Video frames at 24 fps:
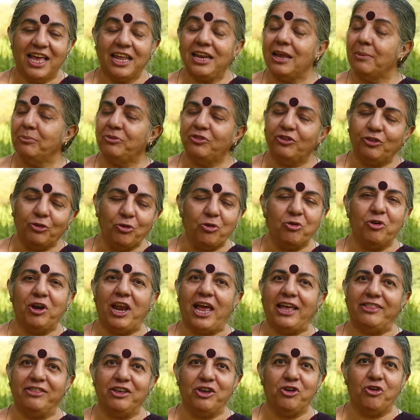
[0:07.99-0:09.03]
And I'm so
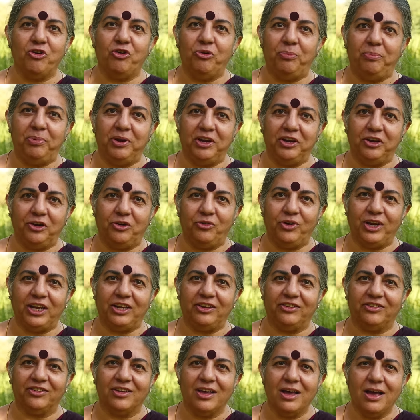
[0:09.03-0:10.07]
glad the European
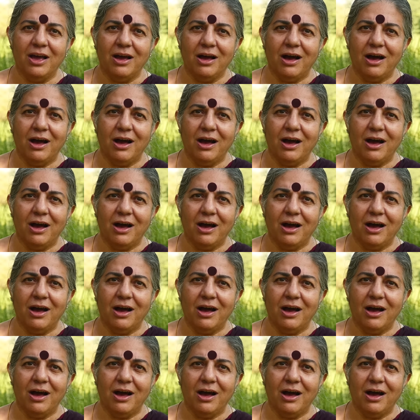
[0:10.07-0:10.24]
Greens